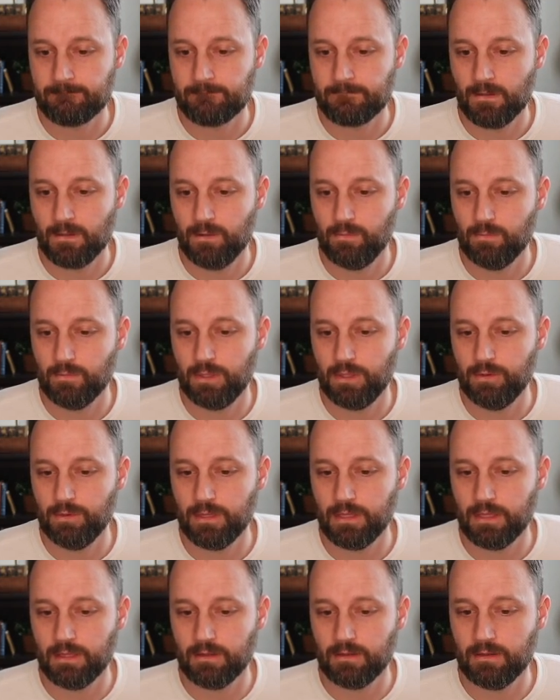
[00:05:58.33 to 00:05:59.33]

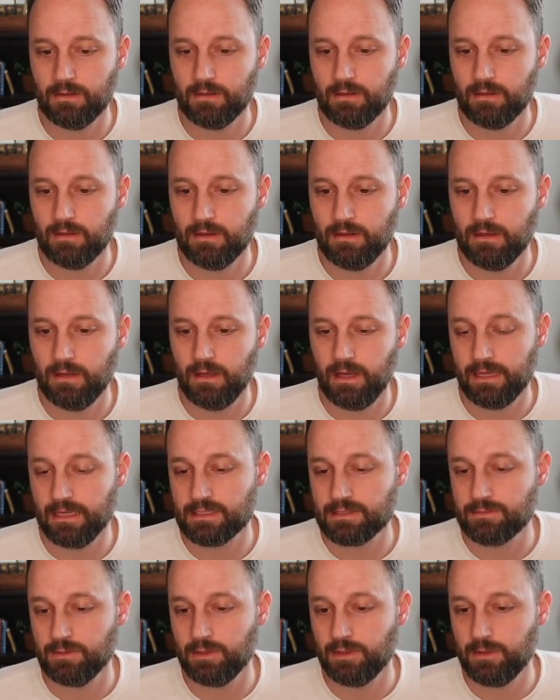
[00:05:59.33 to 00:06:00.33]
Renewing
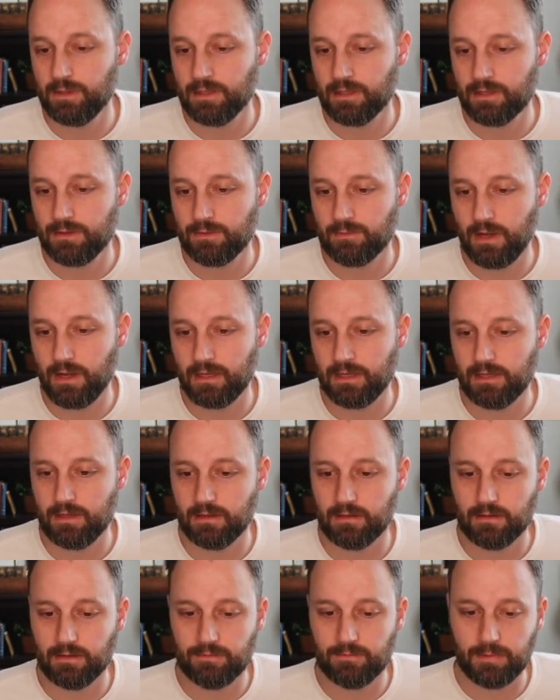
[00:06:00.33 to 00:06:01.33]
the threat
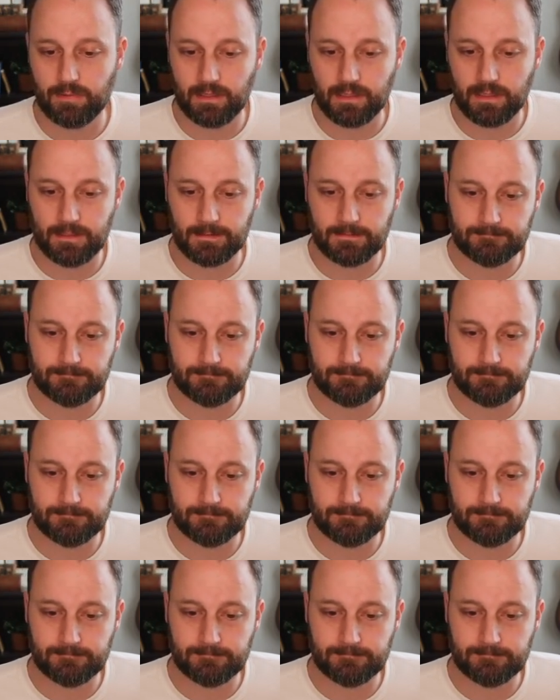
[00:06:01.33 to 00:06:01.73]
here of playing